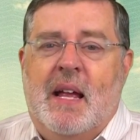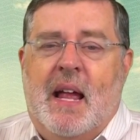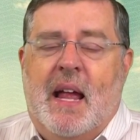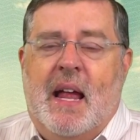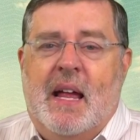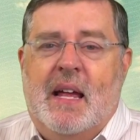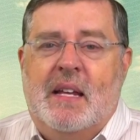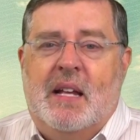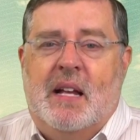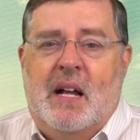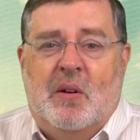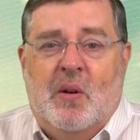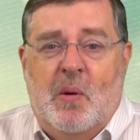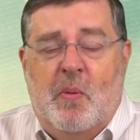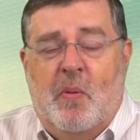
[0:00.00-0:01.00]
And a
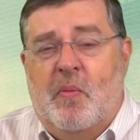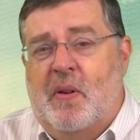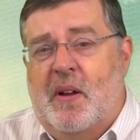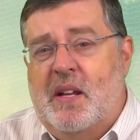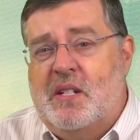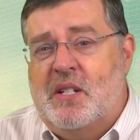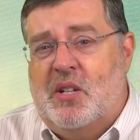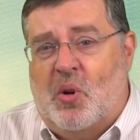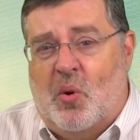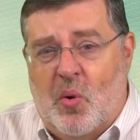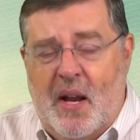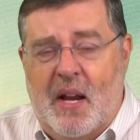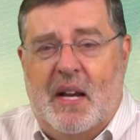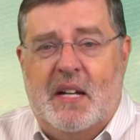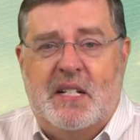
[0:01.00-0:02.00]
group of his
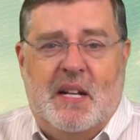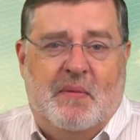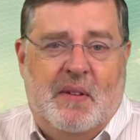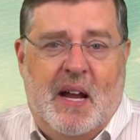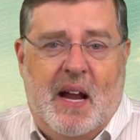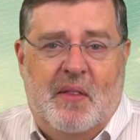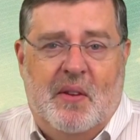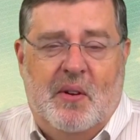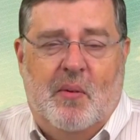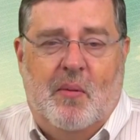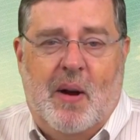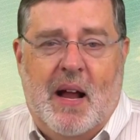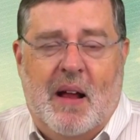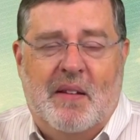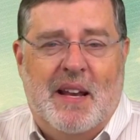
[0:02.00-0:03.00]
critics have gathered
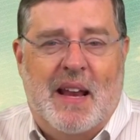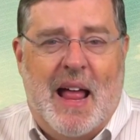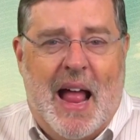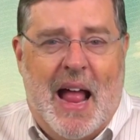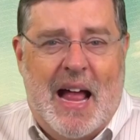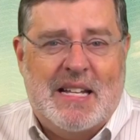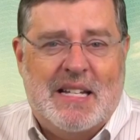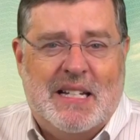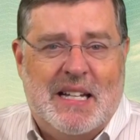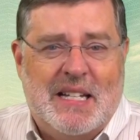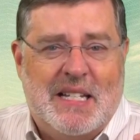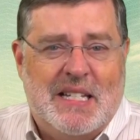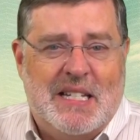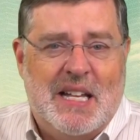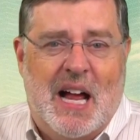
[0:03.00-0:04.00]
around and asked a
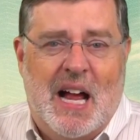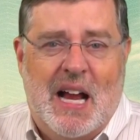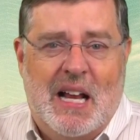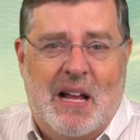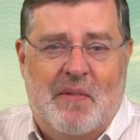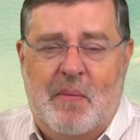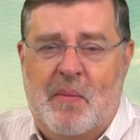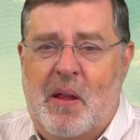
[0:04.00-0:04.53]
sign of him.